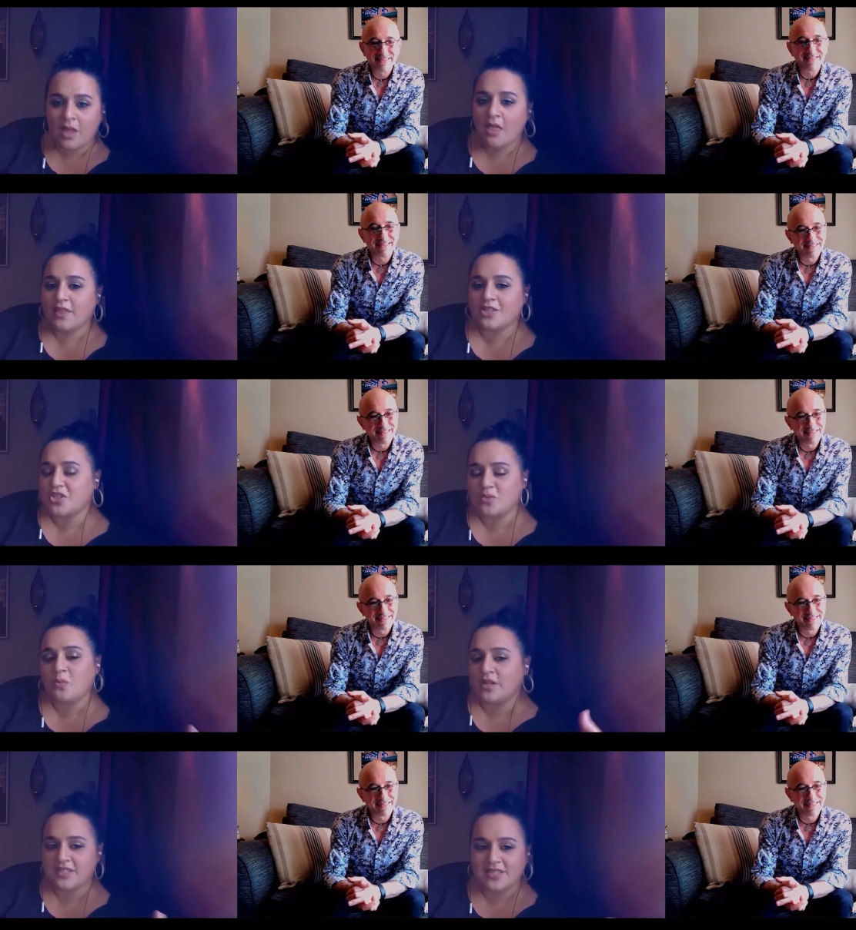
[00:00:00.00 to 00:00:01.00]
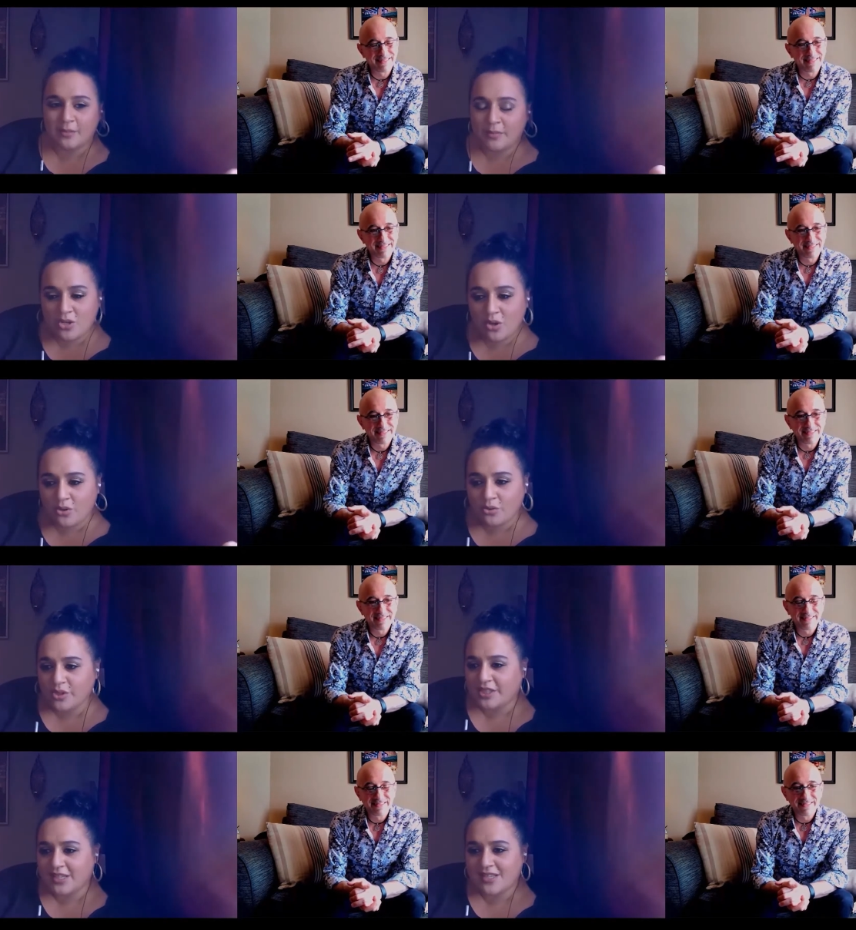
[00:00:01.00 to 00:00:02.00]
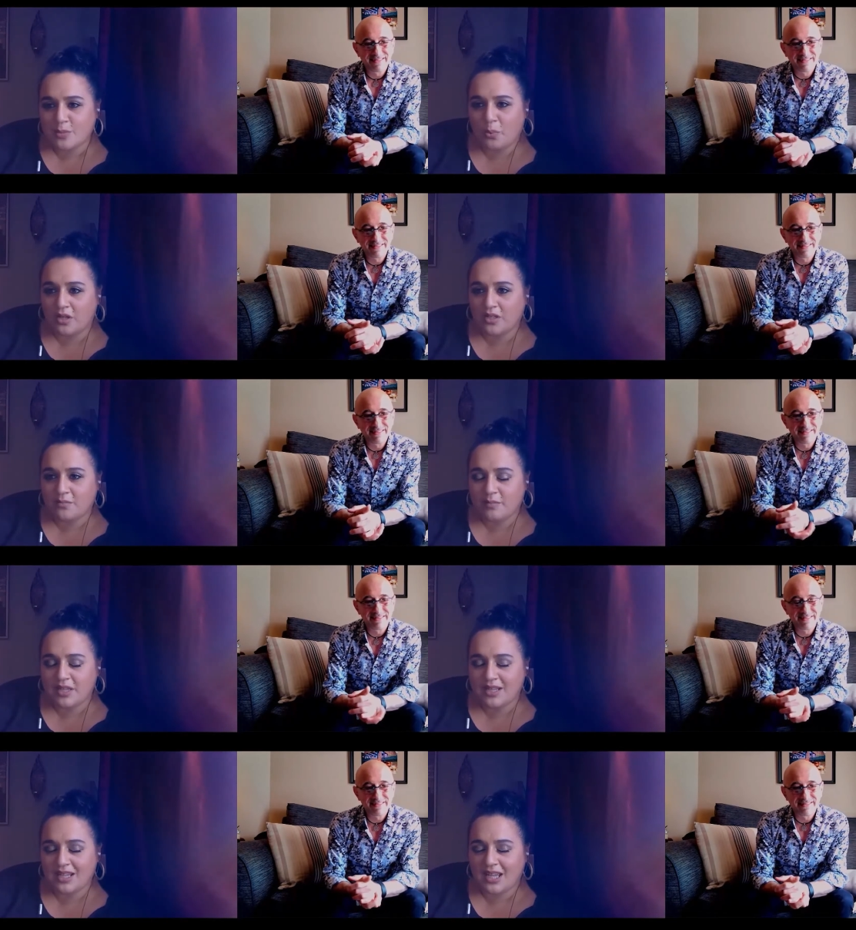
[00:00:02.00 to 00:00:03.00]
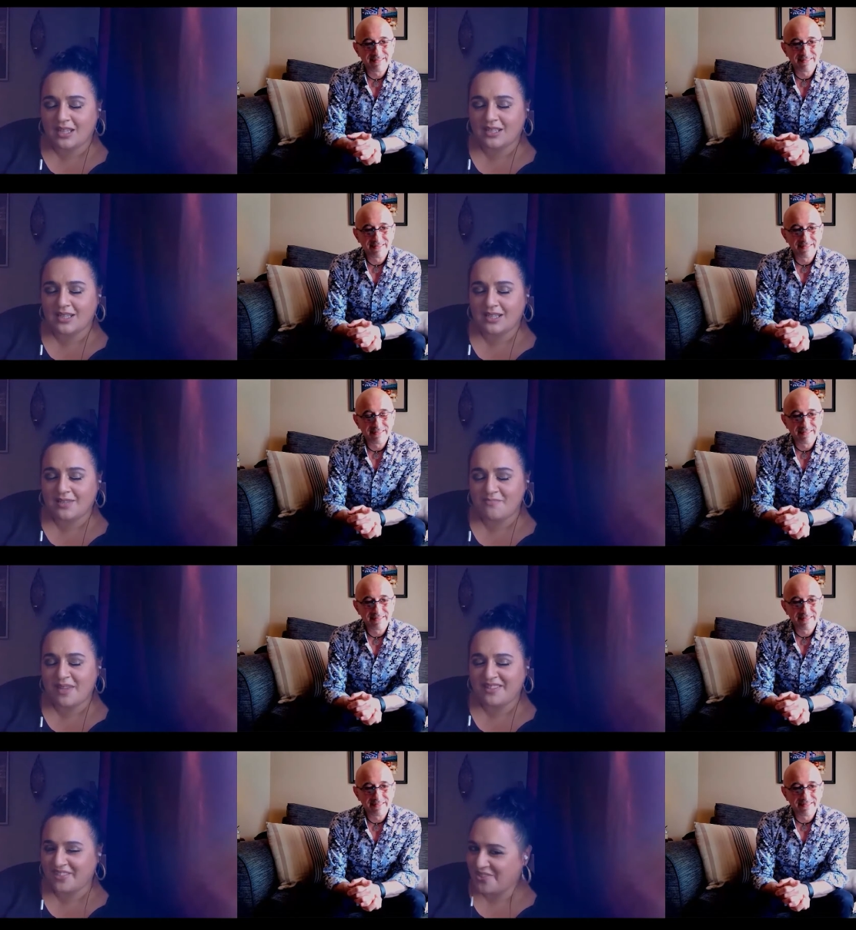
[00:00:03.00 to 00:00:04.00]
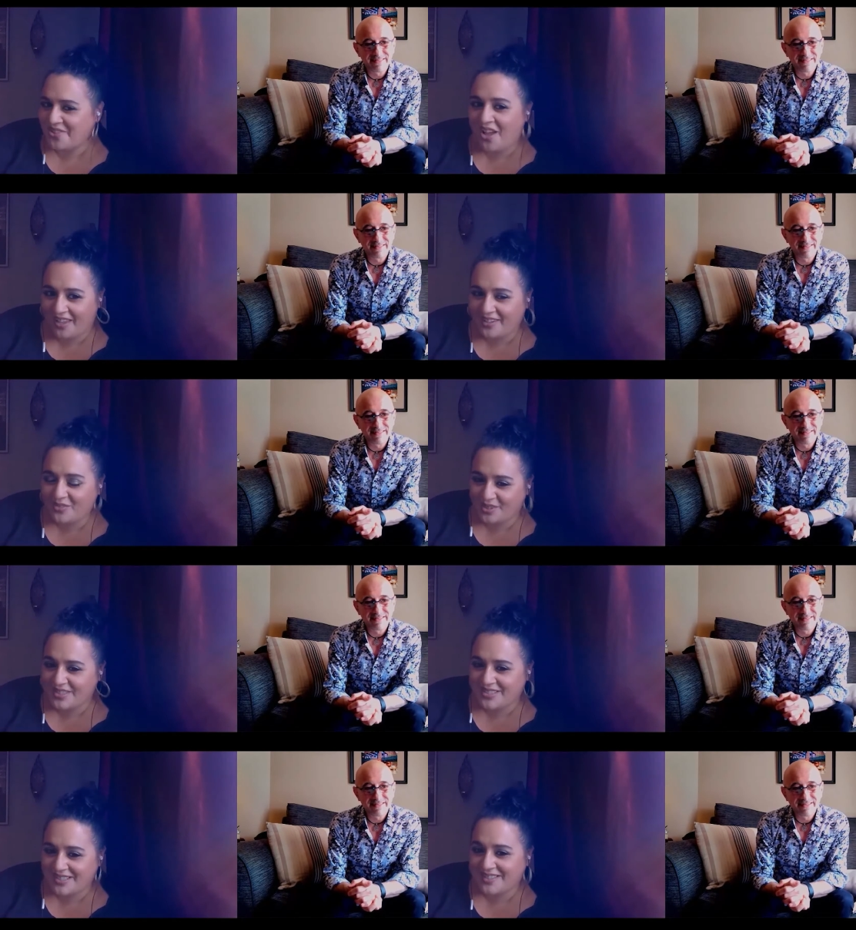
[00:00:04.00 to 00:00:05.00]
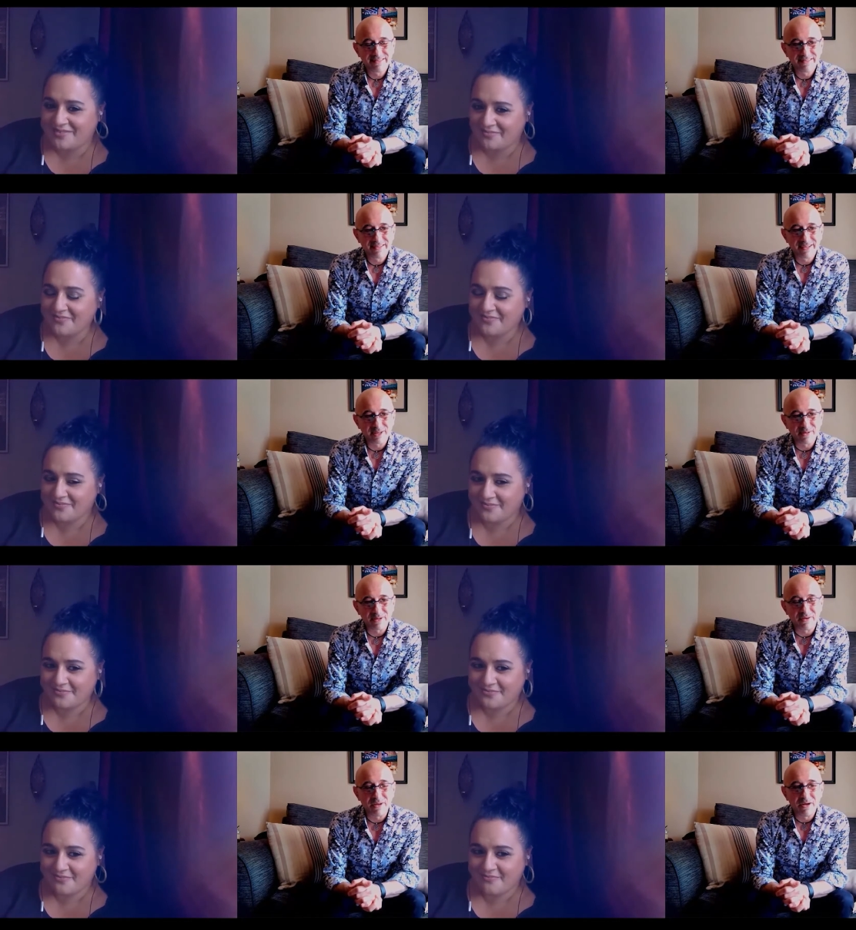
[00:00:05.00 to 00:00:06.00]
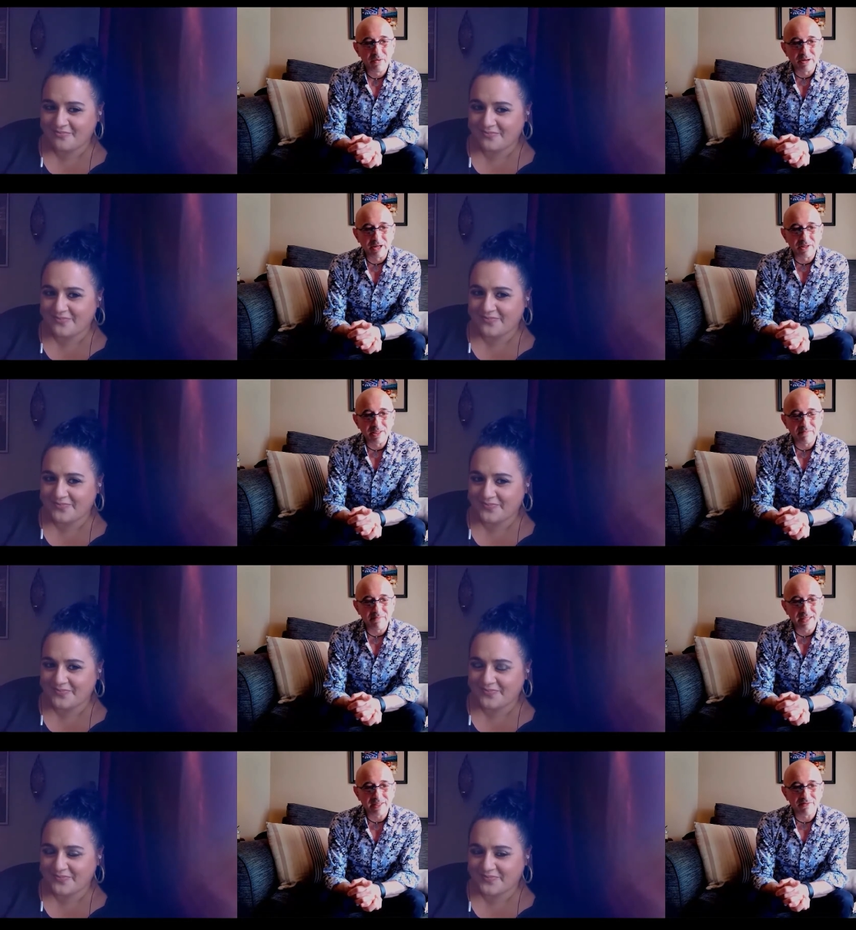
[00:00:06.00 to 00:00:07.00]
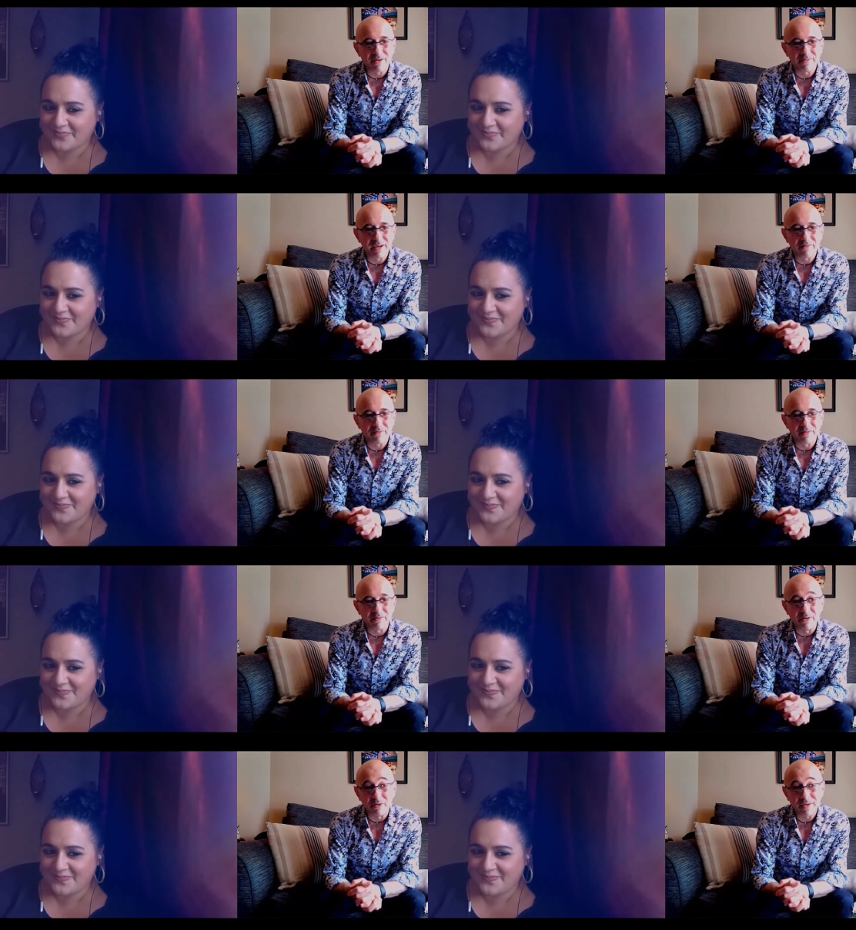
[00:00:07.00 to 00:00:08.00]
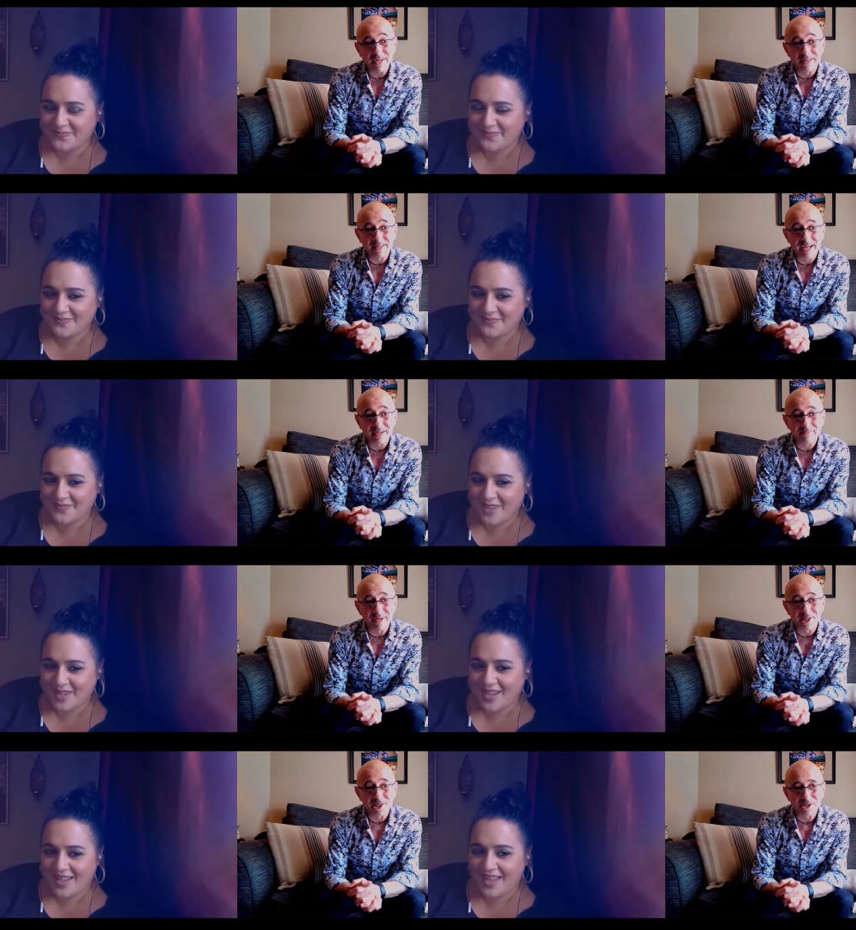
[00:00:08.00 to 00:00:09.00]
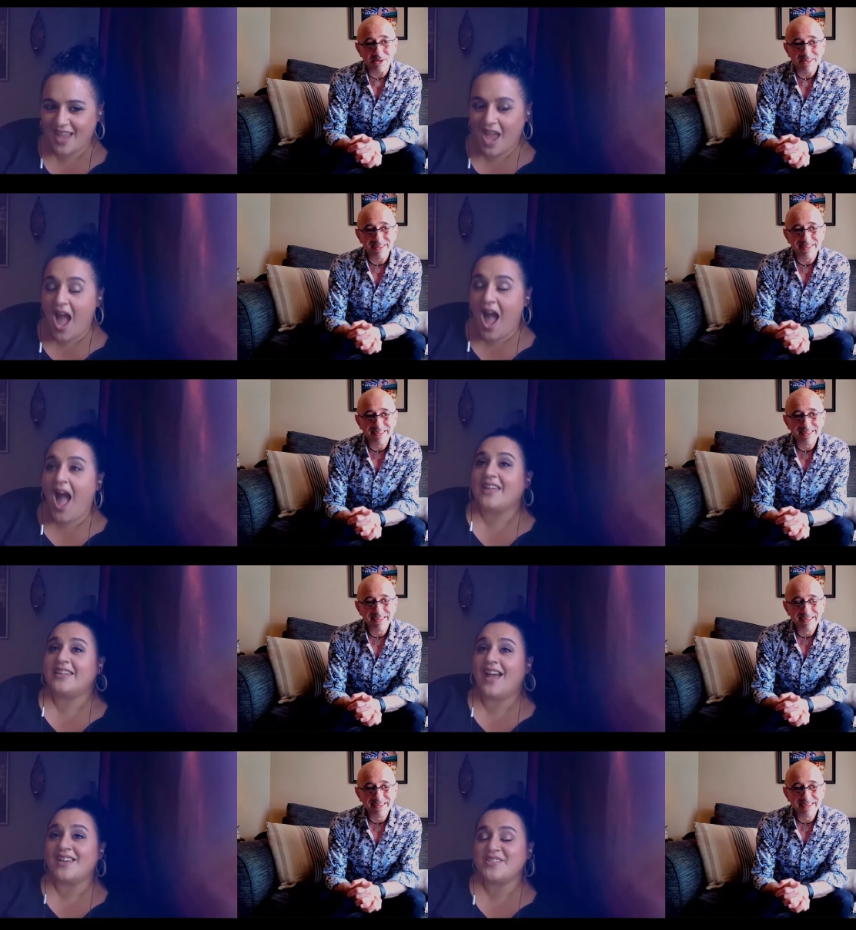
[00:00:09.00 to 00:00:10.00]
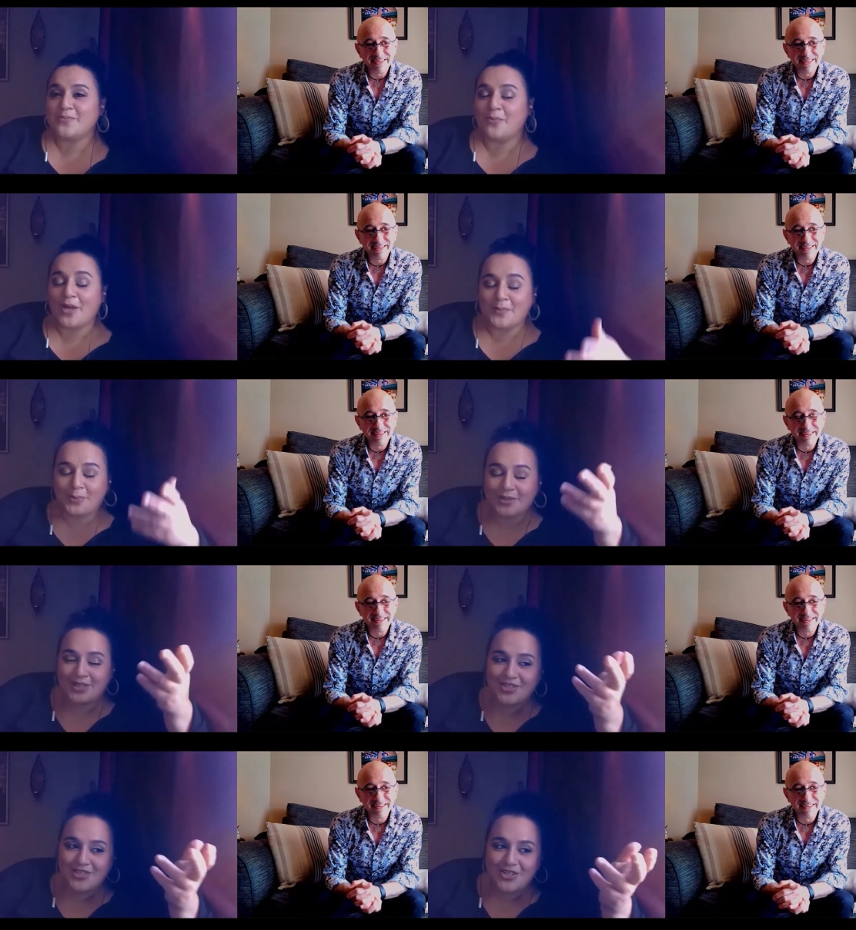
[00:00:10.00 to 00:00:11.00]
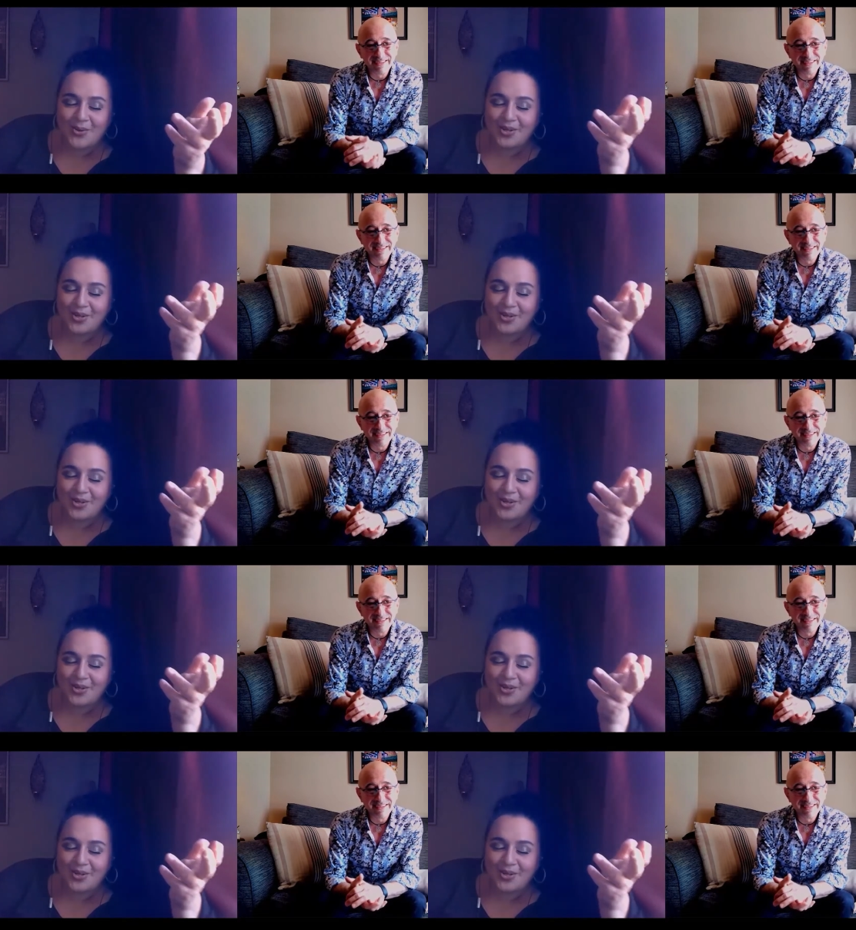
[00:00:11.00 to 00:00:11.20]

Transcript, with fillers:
Speaker 1: that just wanted to let me know that they supported me, and uh, it meant a lot. It really did.
Speaker 2: That's wonderful. Were your teammates from the from the movie? Did they message you?
Speaker 1: Yeah, I, well, Brittany Snow and